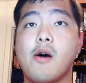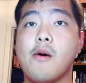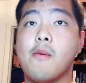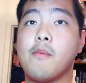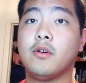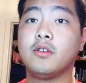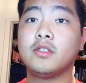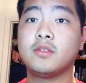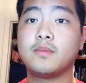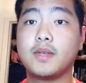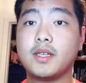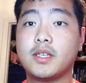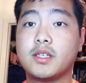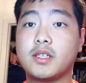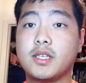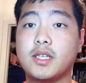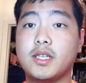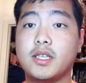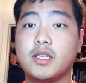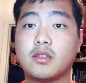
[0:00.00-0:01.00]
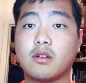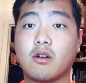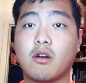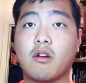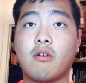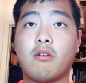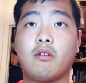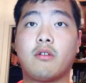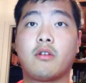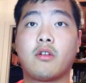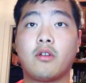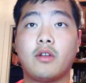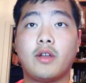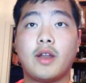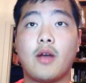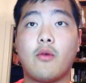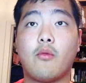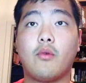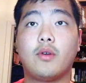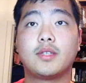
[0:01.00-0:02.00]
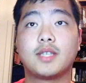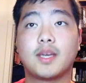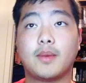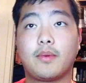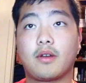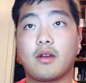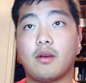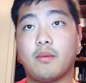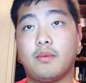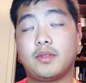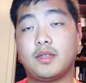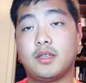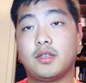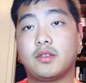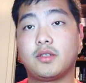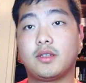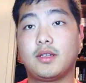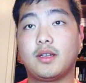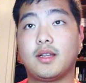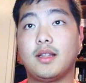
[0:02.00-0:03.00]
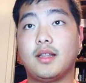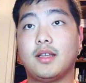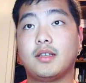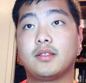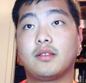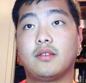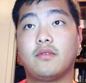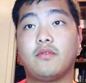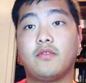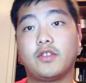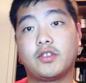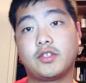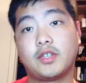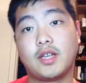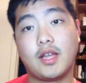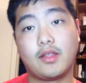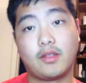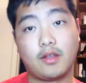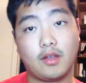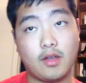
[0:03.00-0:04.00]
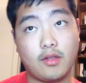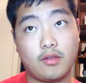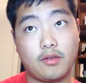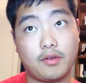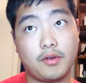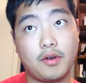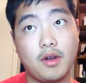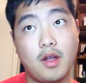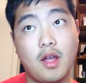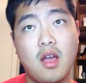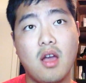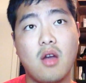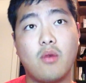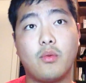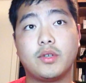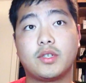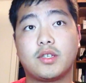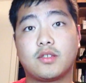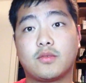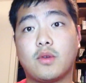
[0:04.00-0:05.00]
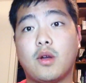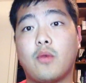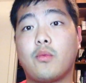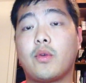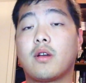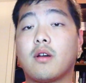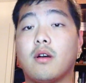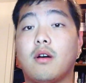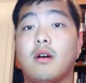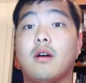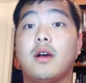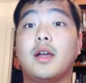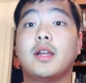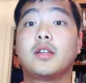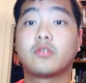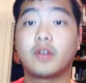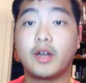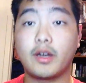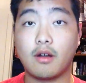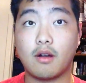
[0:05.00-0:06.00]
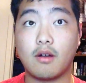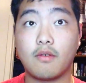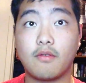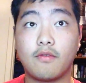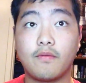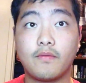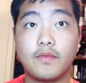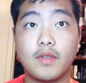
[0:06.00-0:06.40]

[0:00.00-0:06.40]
Most species are good at one type of competition and less efficient at the other, which is what we call a trade-off.